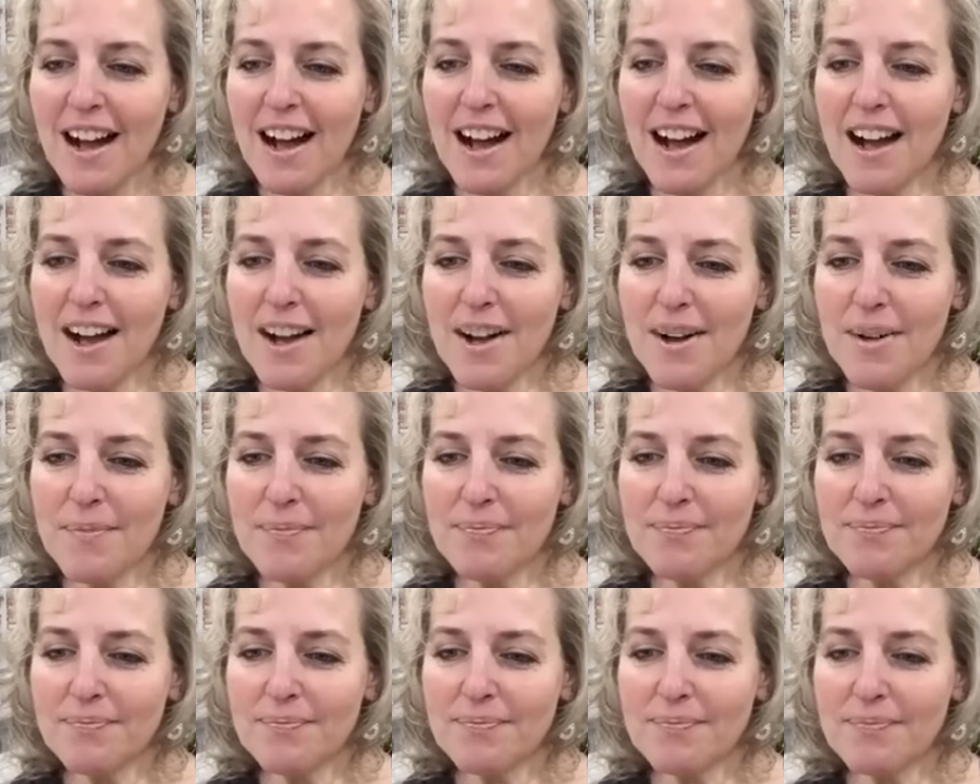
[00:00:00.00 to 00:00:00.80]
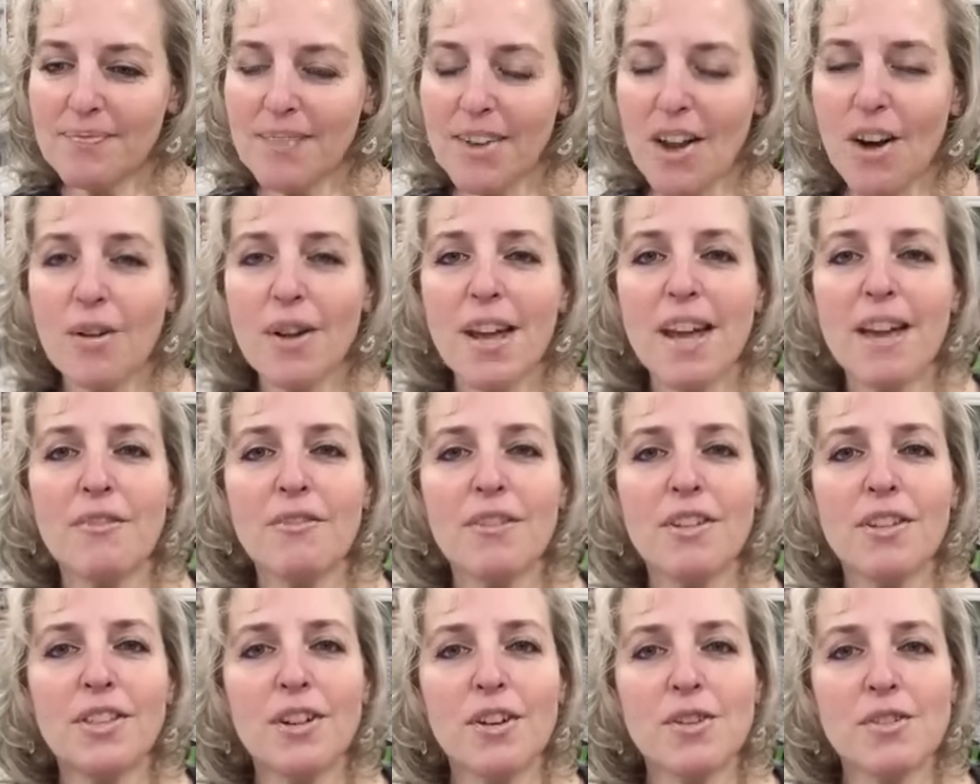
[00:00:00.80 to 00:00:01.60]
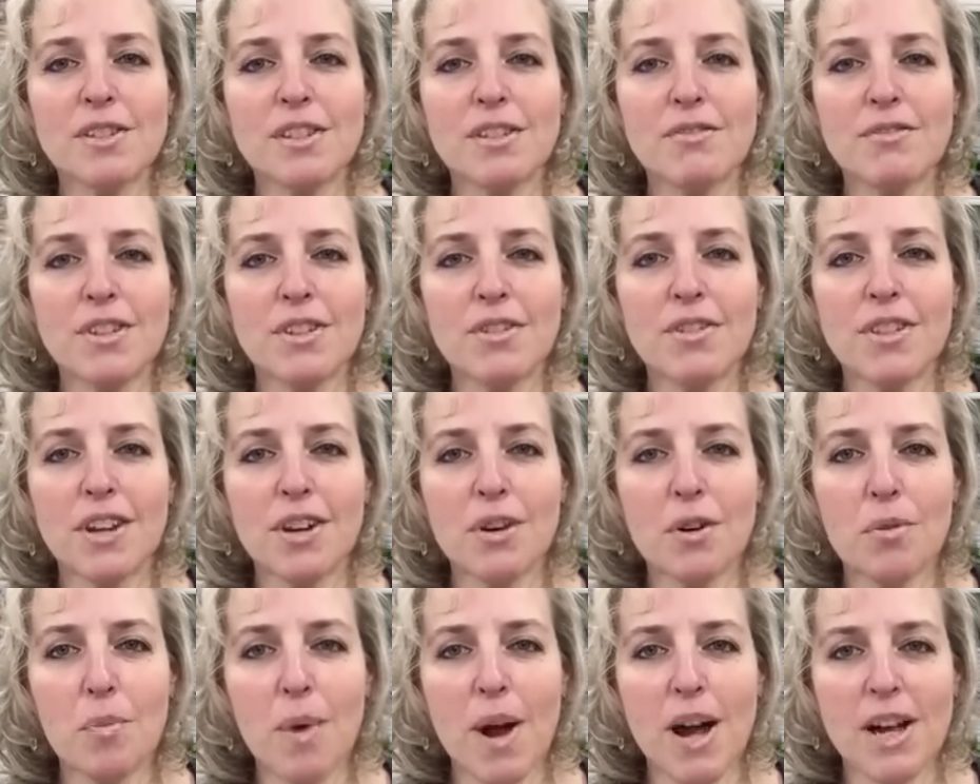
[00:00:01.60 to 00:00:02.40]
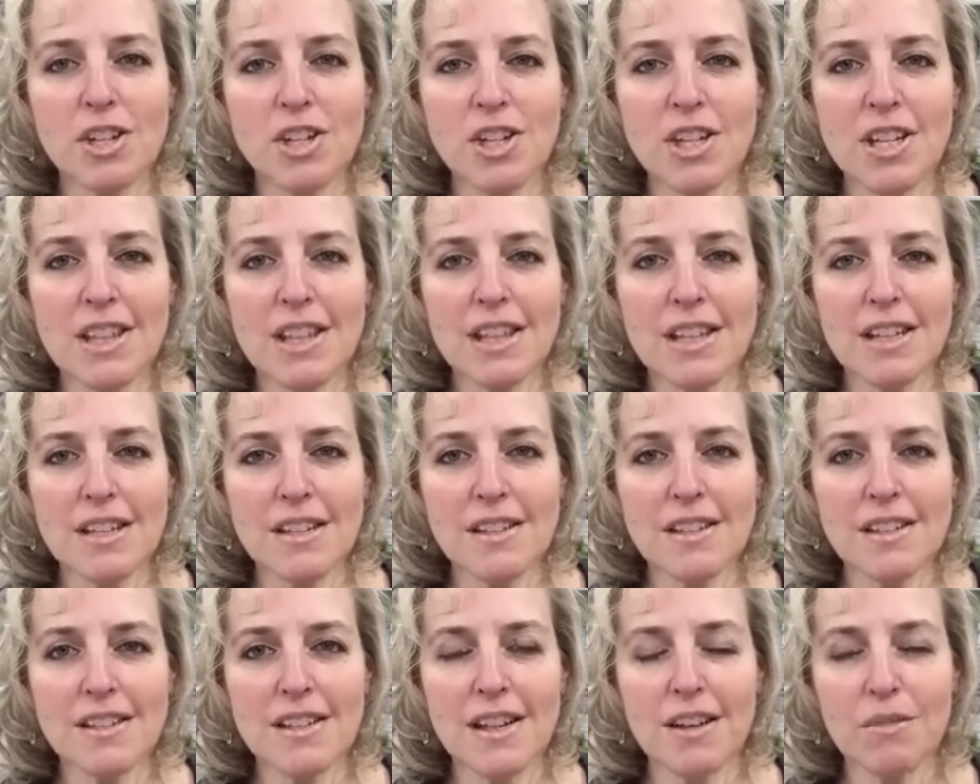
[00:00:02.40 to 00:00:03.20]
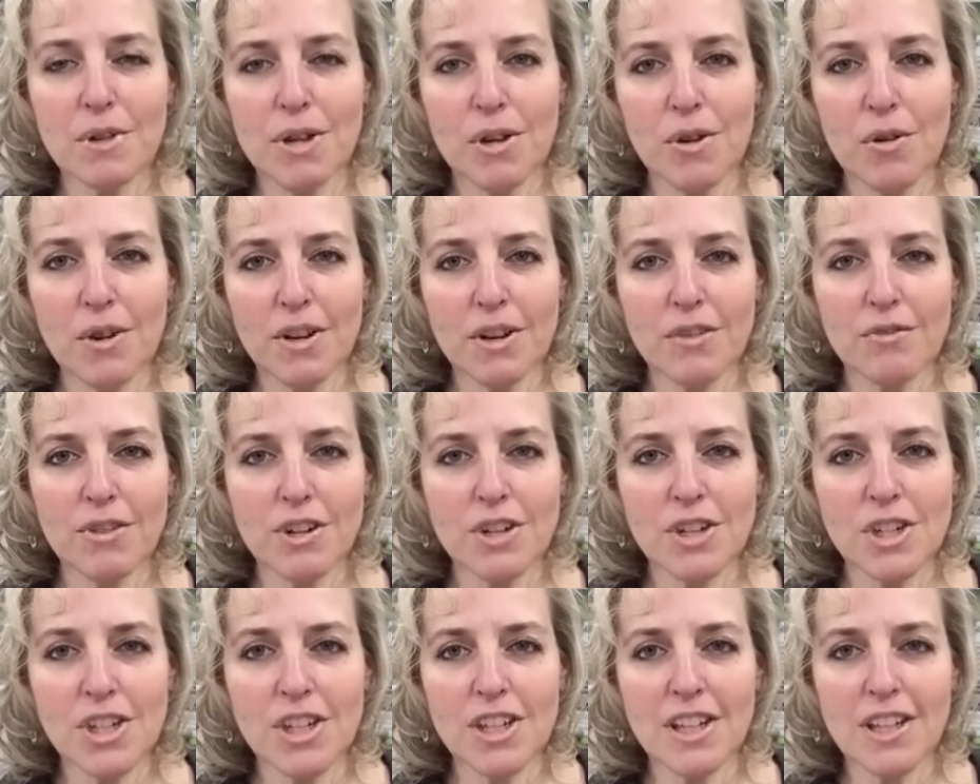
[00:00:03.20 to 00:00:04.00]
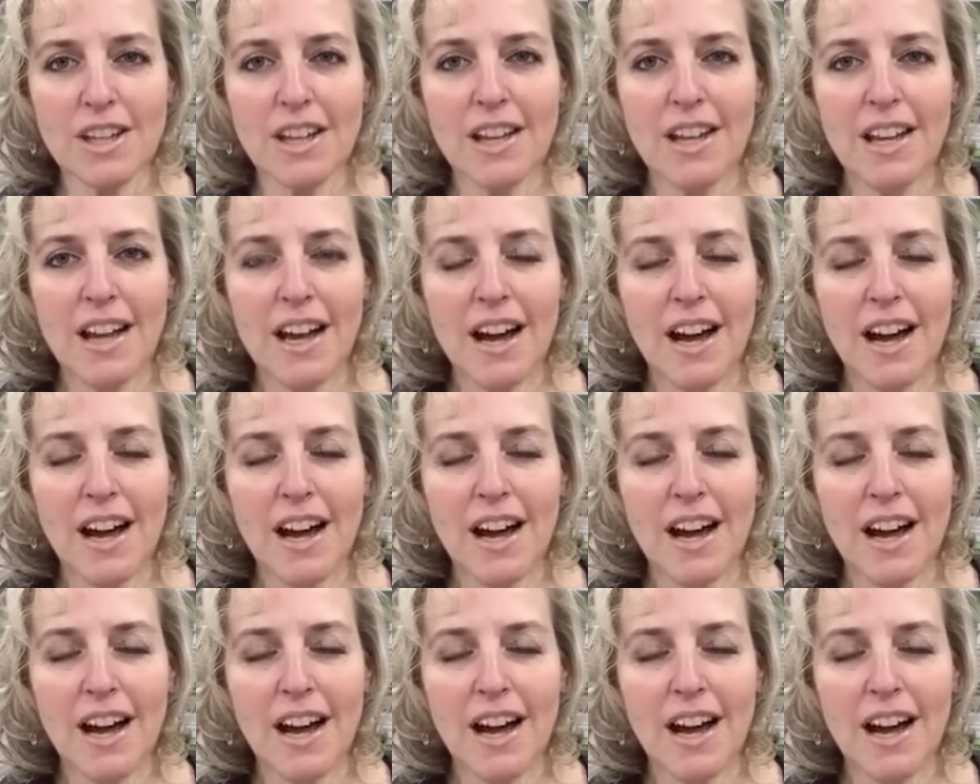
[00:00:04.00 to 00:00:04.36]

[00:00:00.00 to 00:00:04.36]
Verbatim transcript: Um, okay, for those of you that are watching this a recorded version,